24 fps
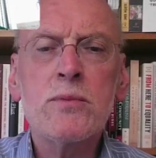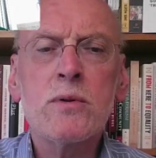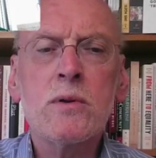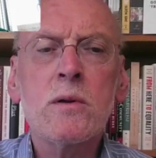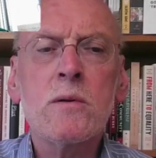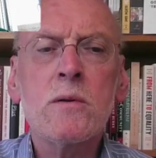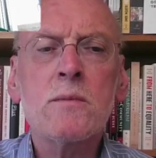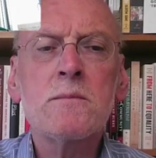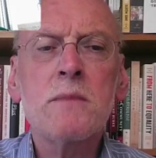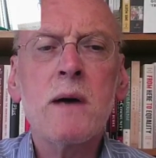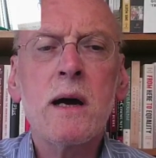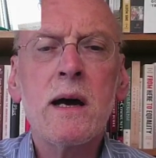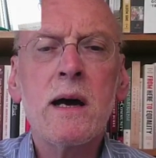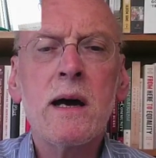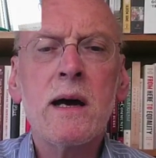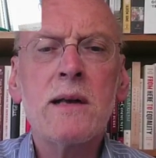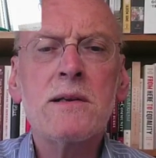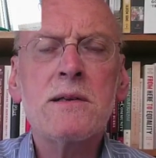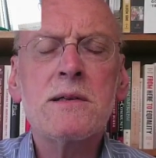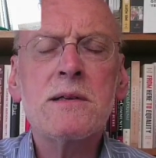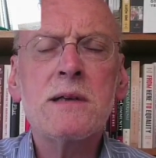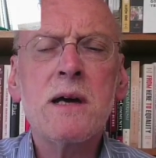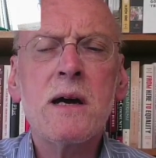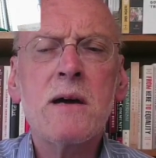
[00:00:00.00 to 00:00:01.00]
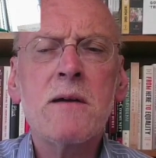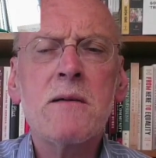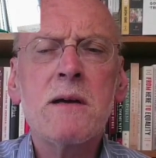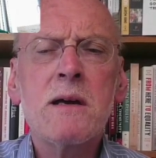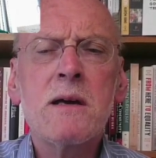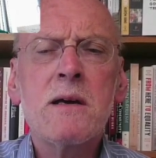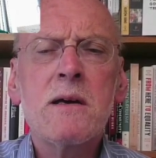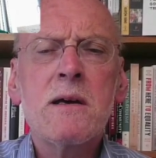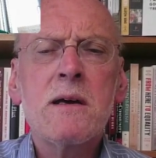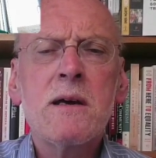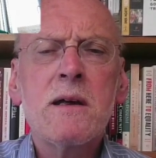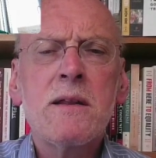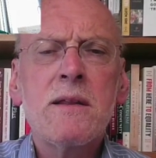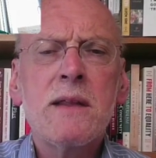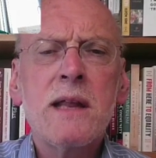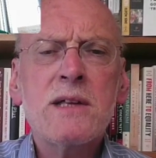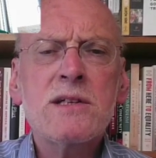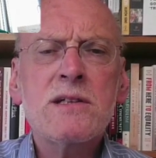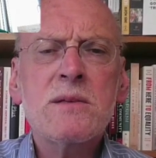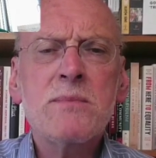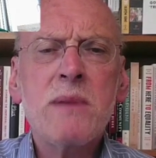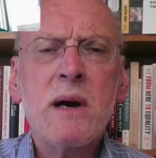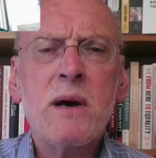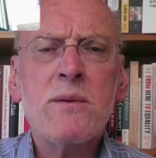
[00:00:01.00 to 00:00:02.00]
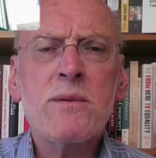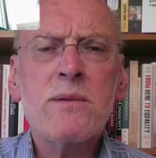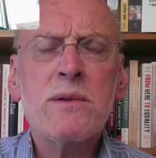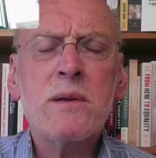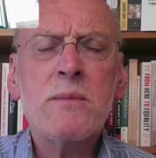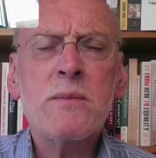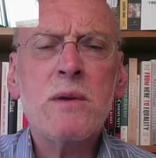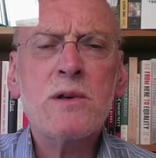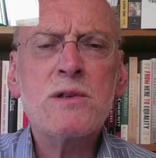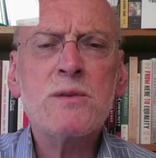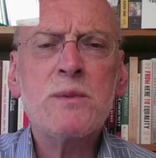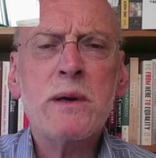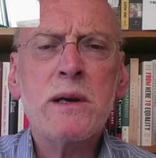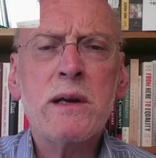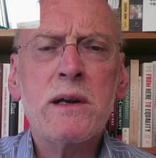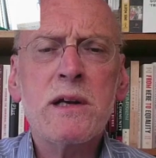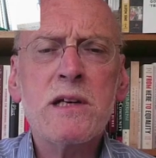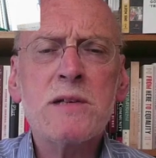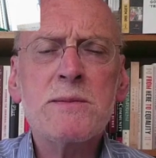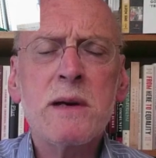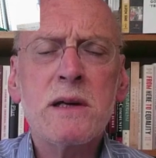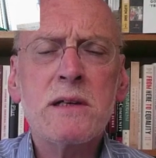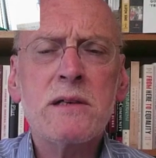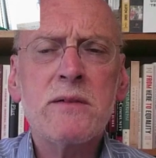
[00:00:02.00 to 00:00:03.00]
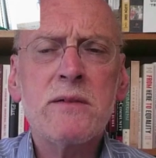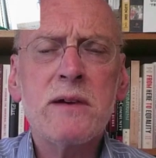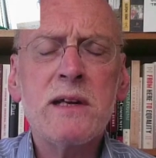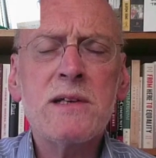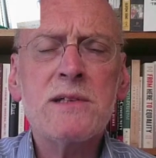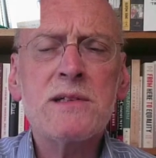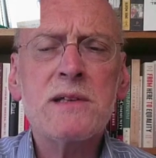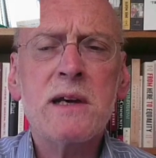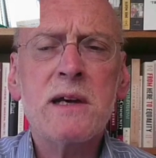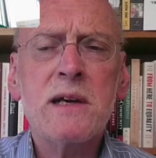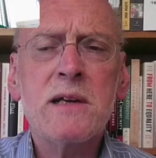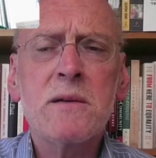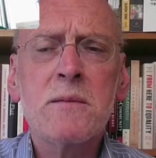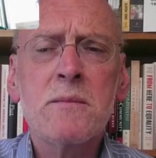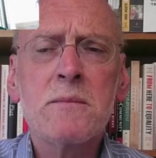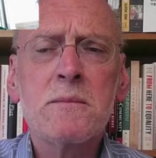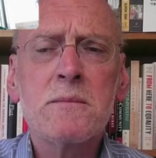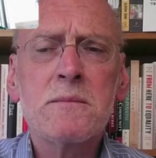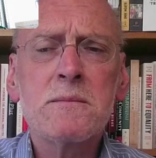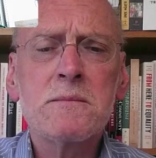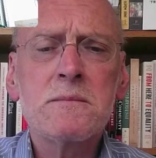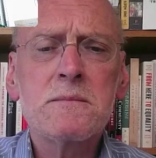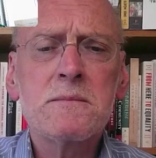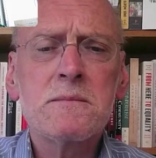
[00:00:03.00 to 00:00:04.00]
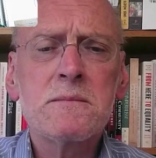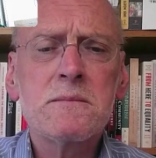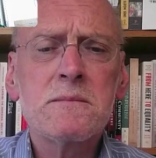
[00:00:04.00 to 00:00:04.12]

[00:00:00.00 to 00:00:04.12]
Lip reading: and more liberal, and that's about the most we can expect of any state.